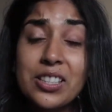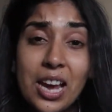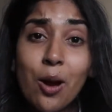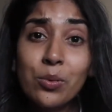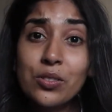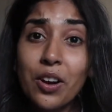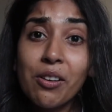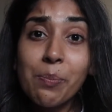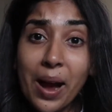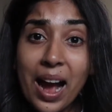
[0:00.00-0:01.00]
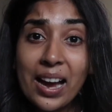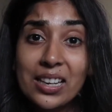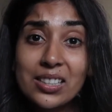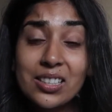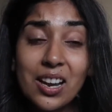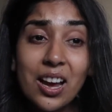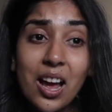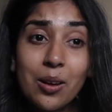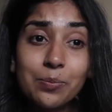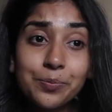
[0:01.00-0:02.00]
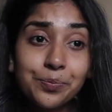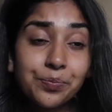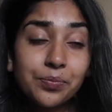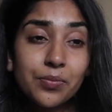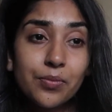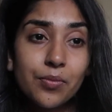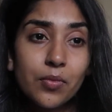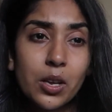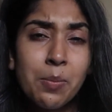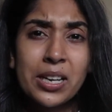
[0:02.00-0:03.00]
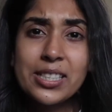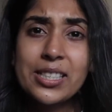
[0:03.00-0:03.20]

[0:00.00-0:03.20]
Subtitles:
Town was very packed, my